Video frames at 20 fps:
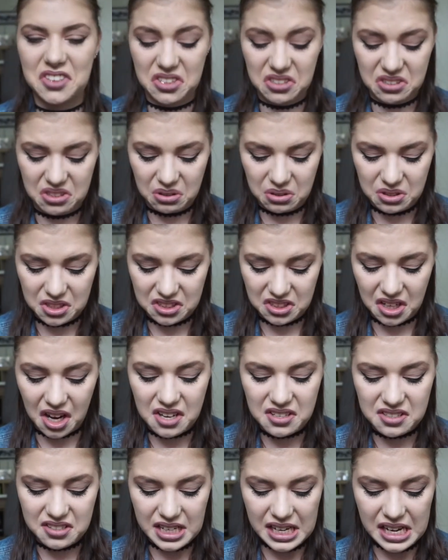So
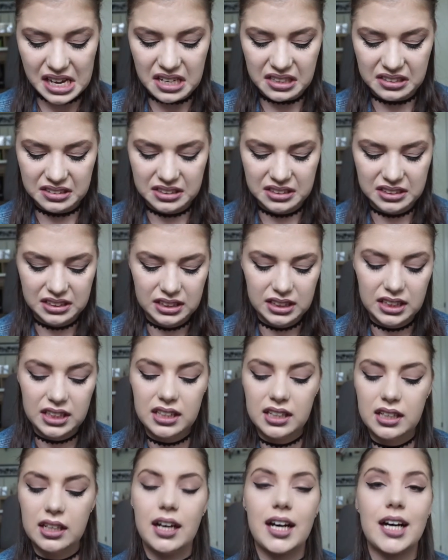disgusting.
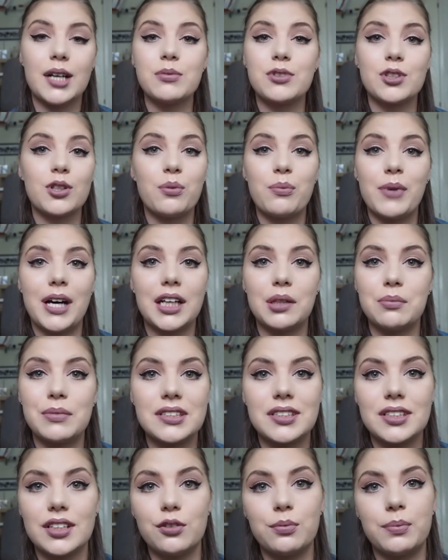I'm so mad at
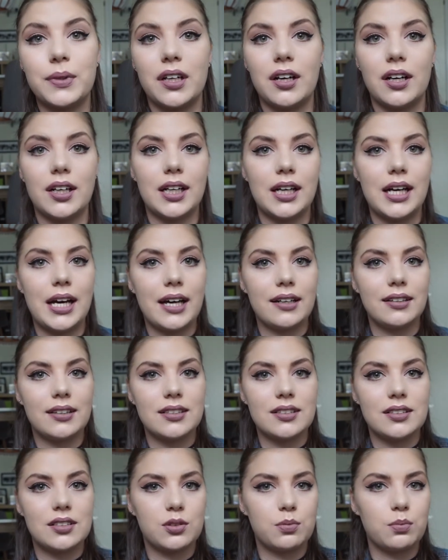myself because I had
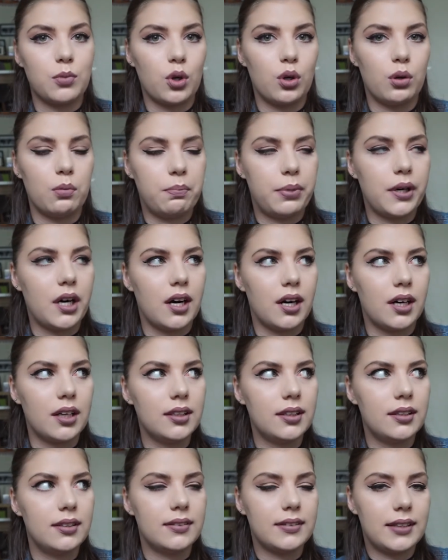this small
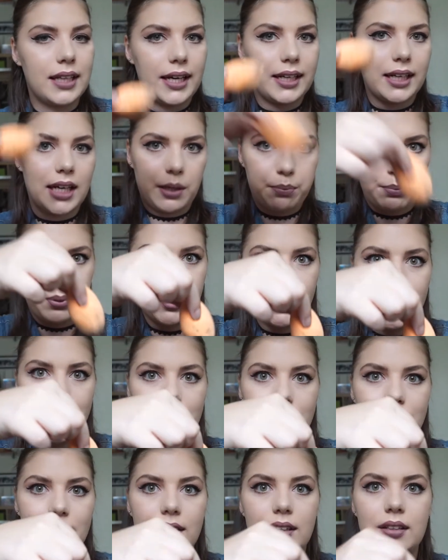pot that I put
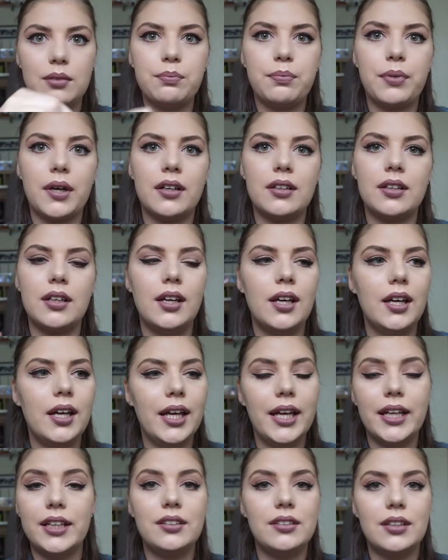it in, but
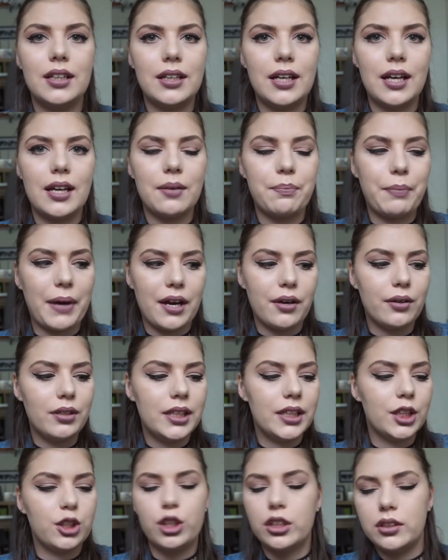it
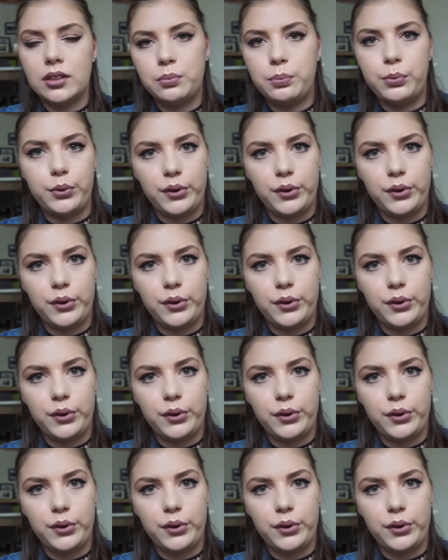apparently couldn't